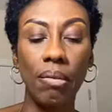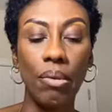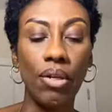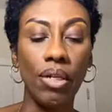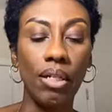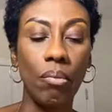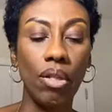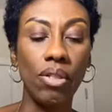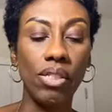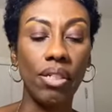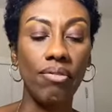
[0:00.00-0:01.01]
at an American
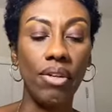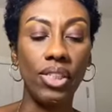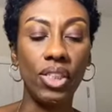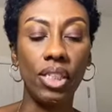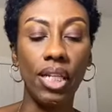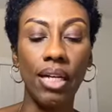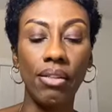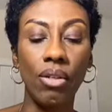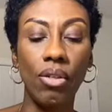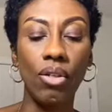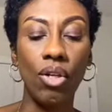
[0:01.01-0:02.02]
Mothers Convention
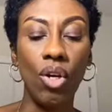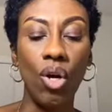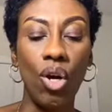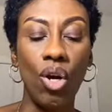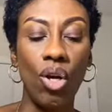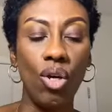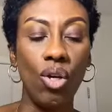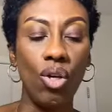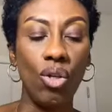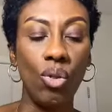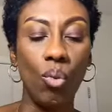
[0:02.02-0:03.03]
at the,
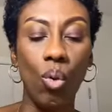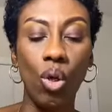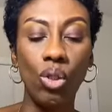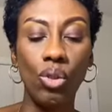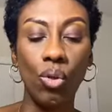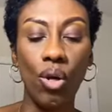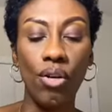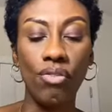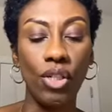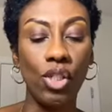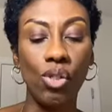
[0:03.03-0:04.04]
the
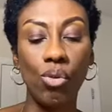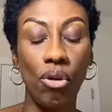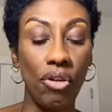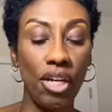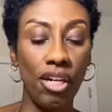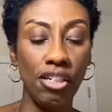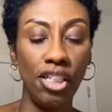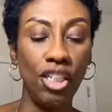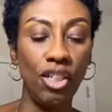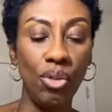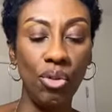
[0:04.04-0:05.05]
Waldorf Astoria
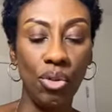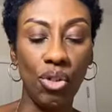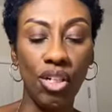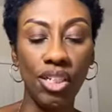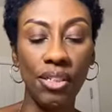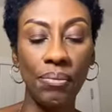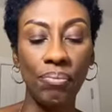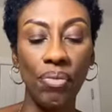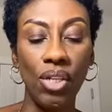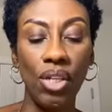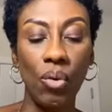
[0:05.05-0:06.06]
in New York
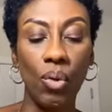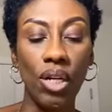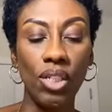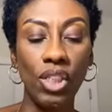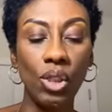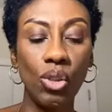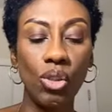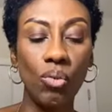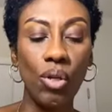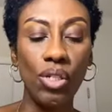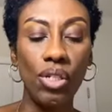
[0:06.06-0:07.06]
when our
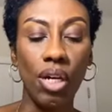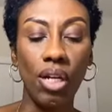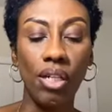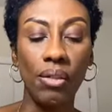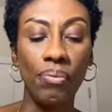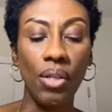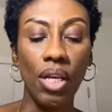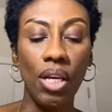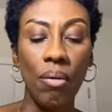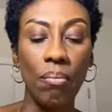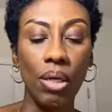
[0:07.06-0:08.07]
children were young.
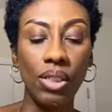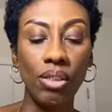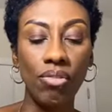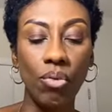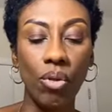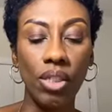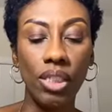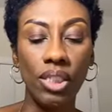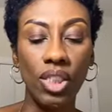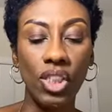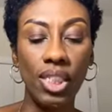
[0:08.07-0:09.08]
Much of
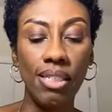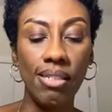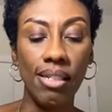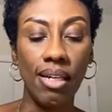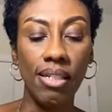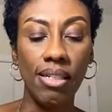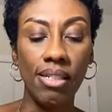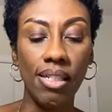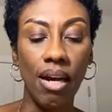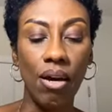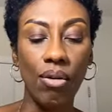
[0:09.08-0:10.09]
what she said
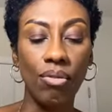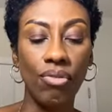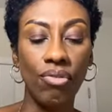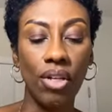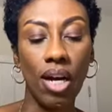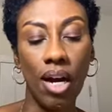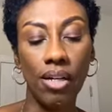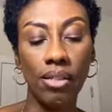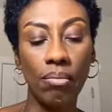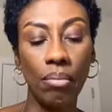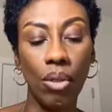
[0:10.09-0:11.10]
is now
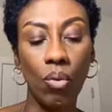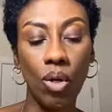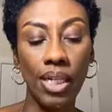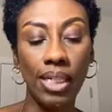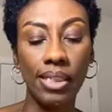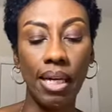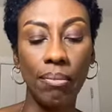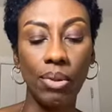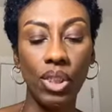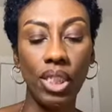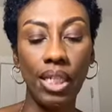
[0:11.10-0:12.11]
forgotten, but one
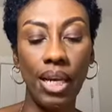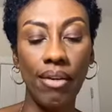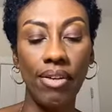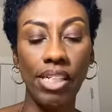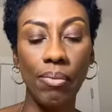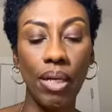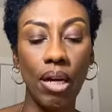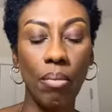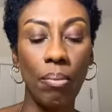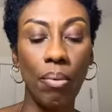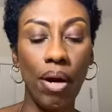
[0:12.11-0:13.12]
example she gave has
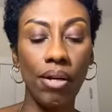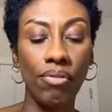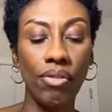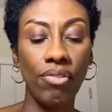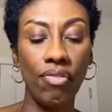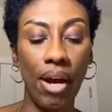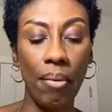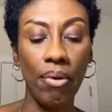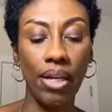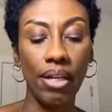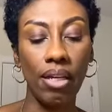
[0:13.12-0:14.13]
become a part of the
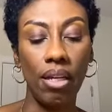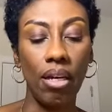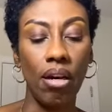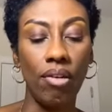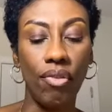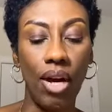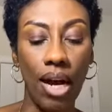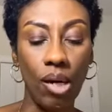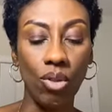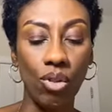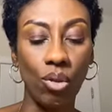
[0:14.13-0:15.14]
fabric of our
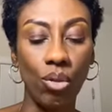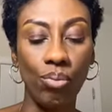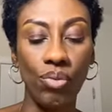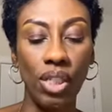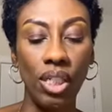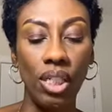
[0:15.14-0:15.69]
household.